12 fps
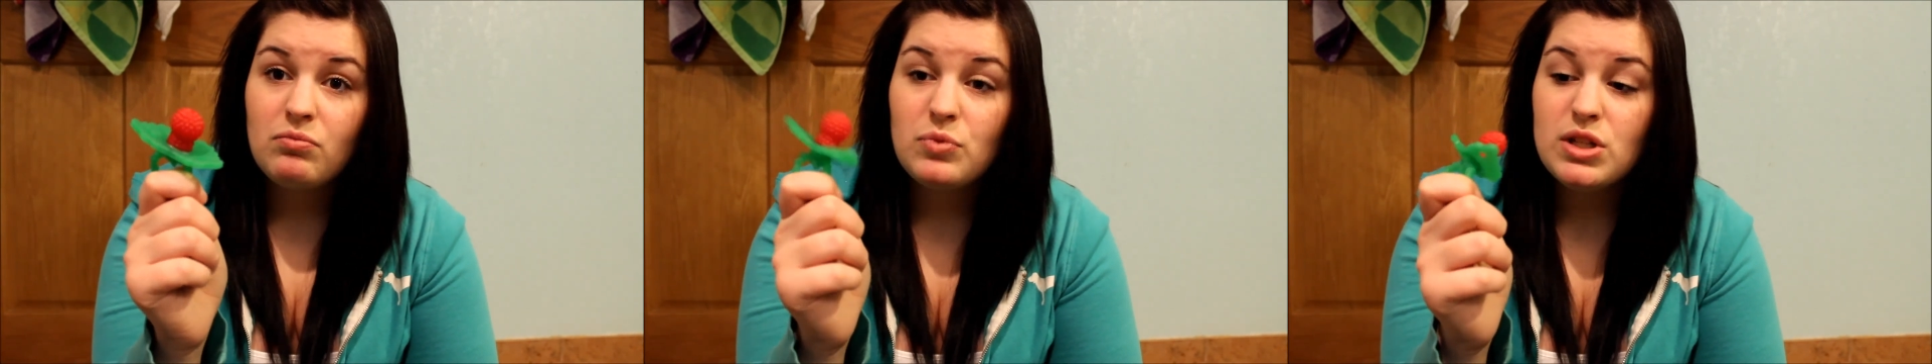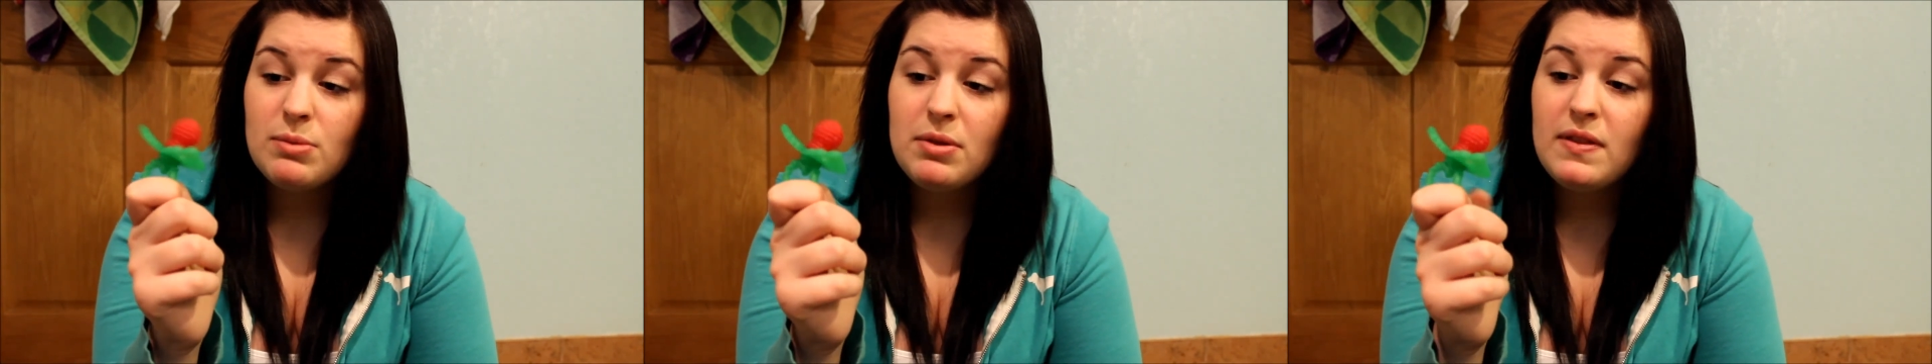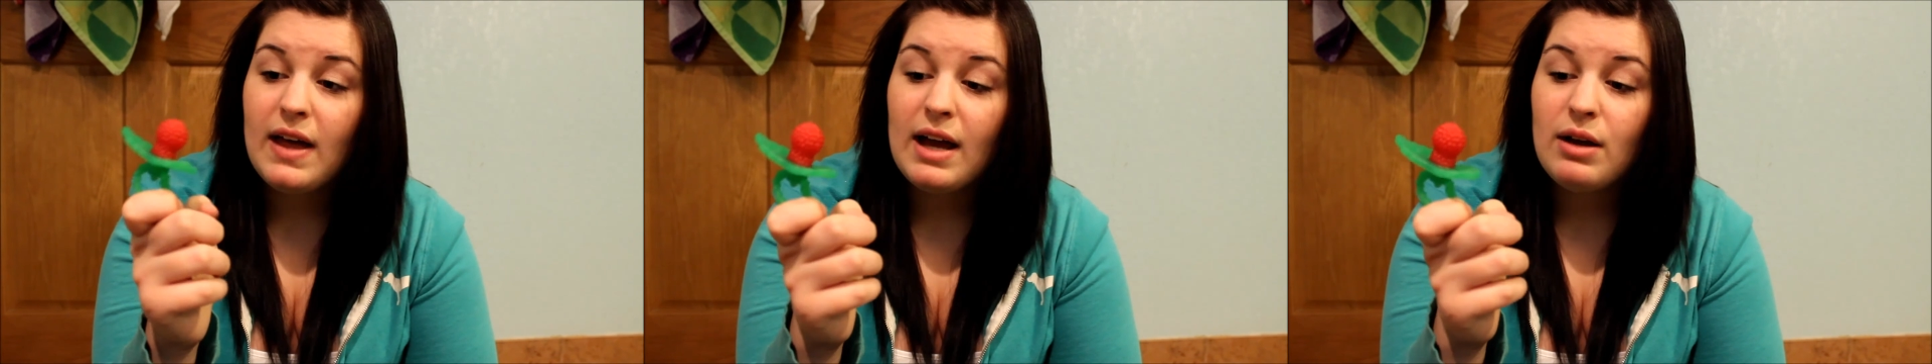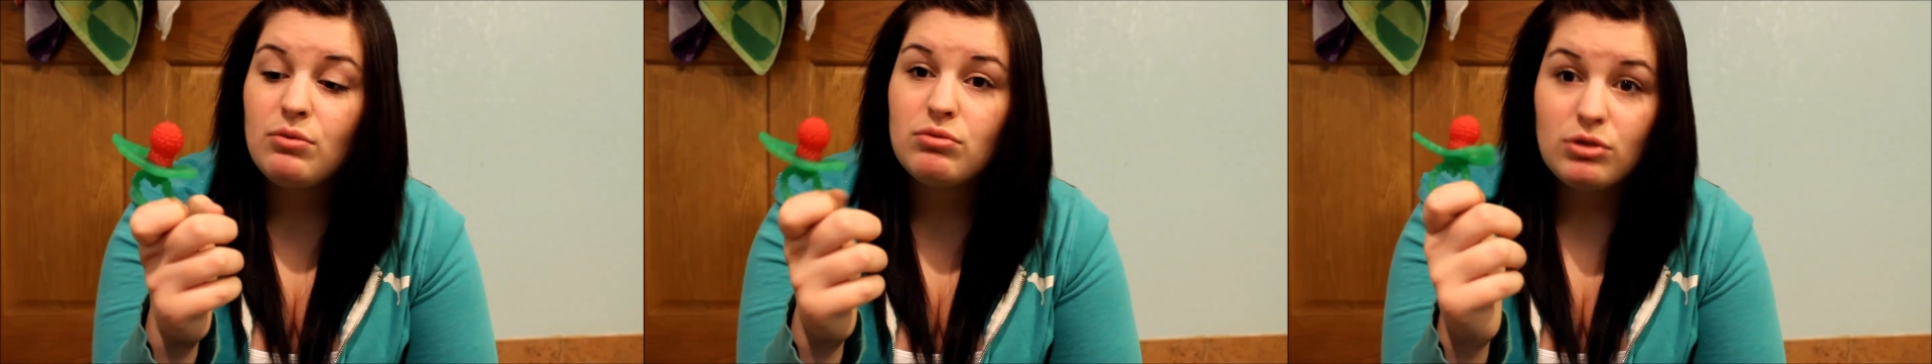something that I
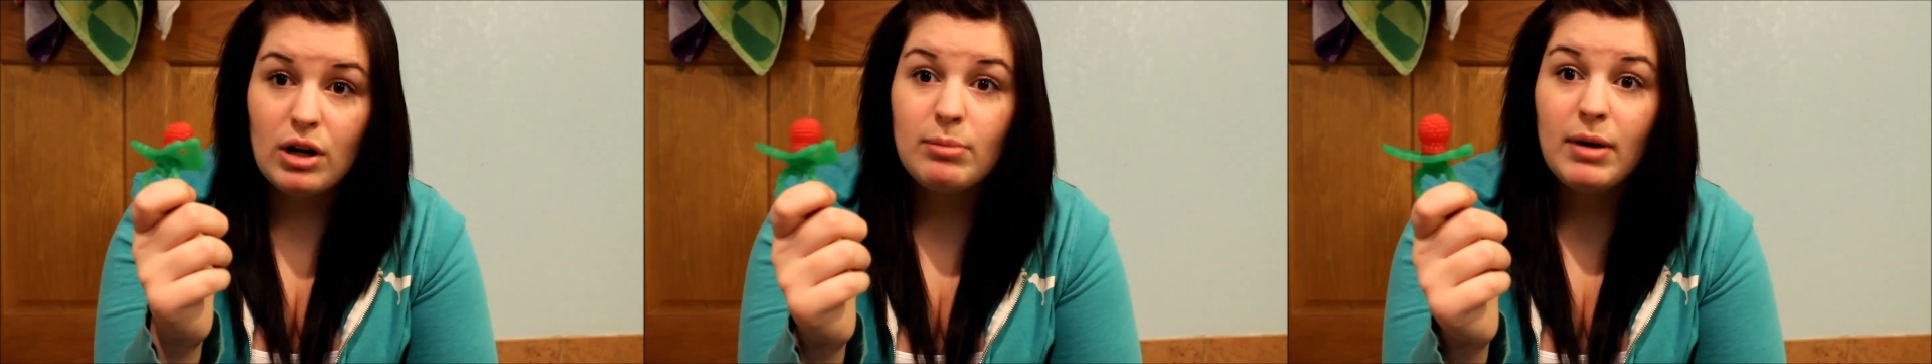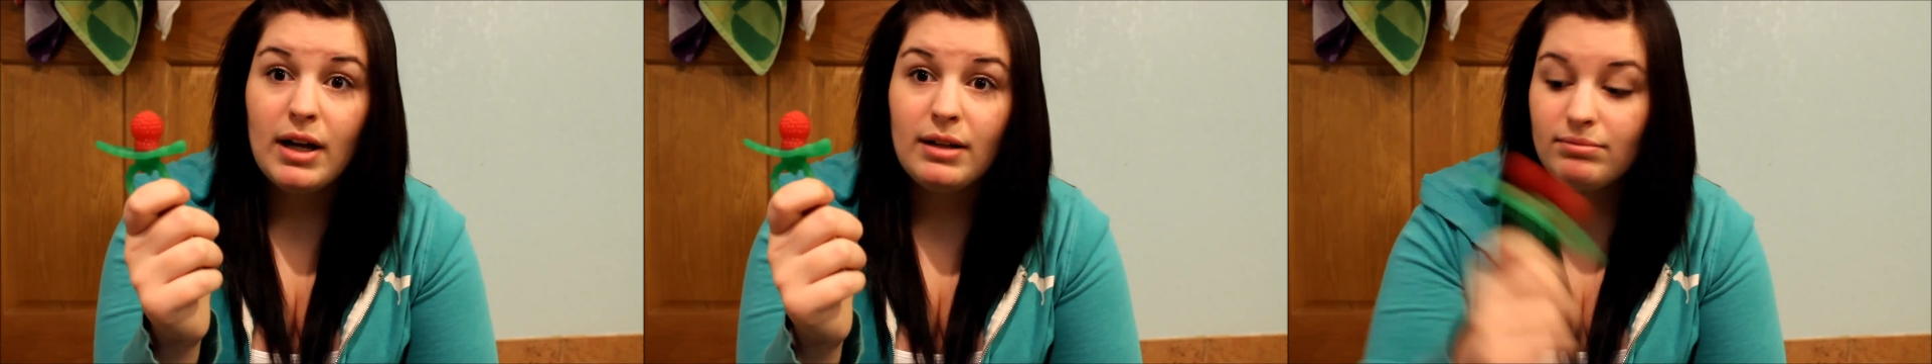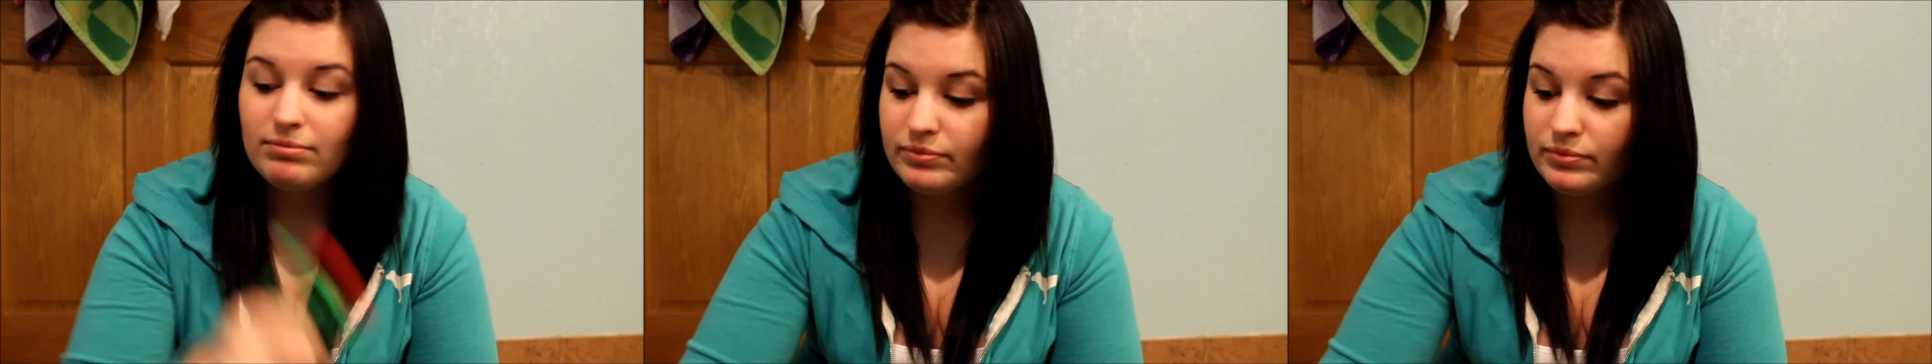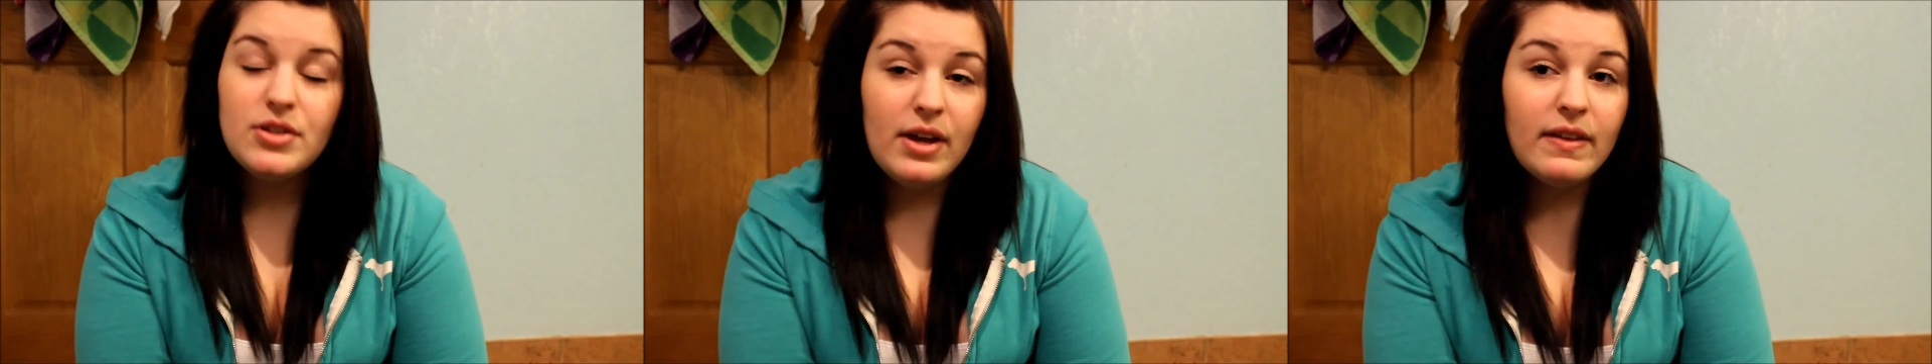regret buying.
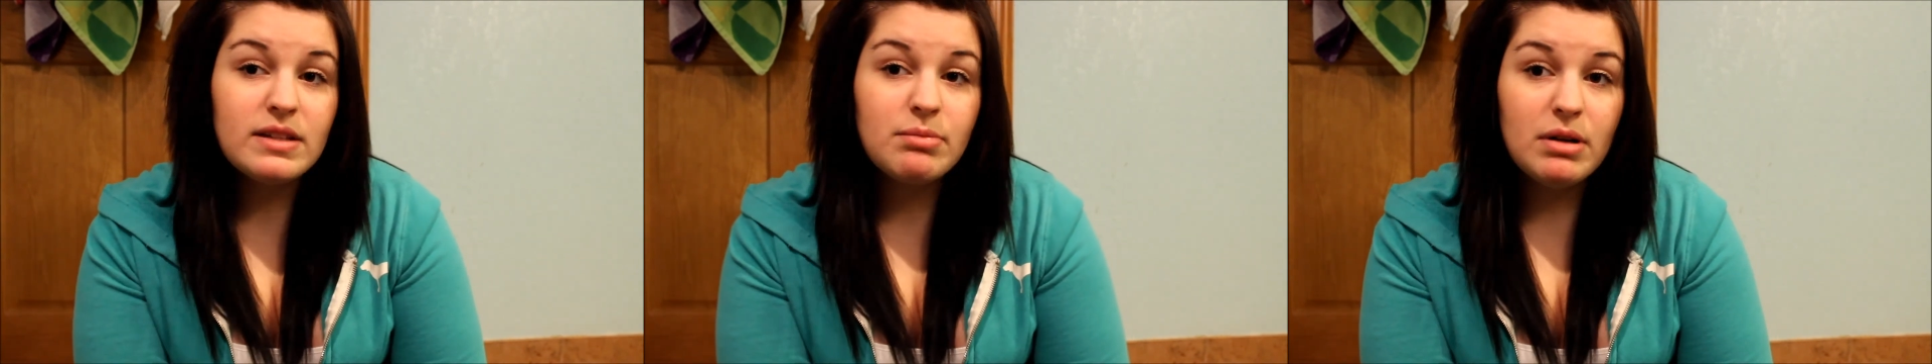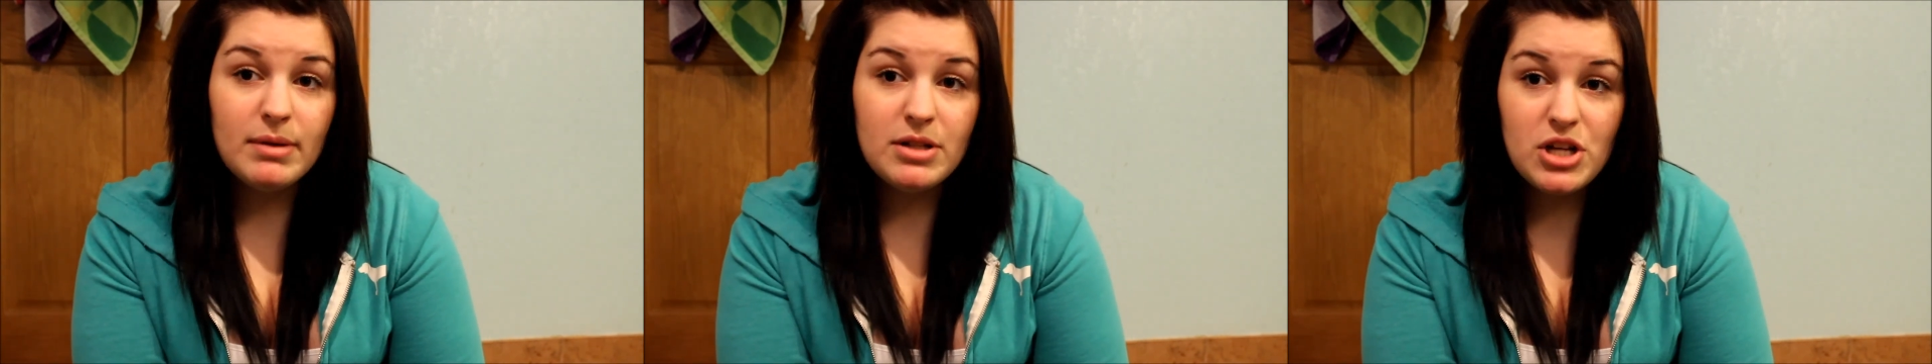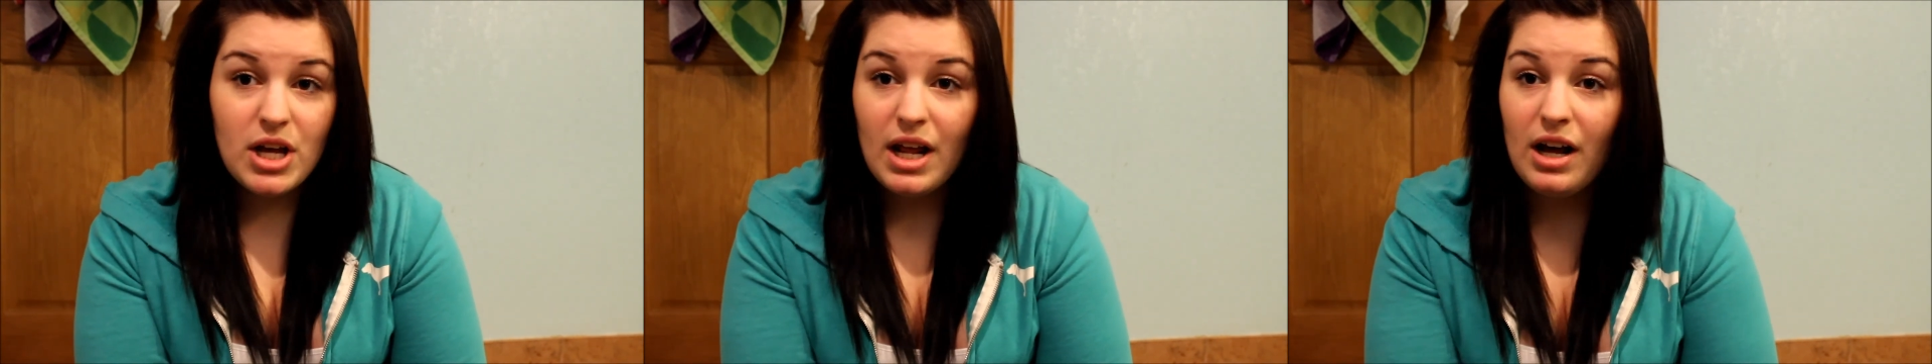So yeah, that's pretty much it.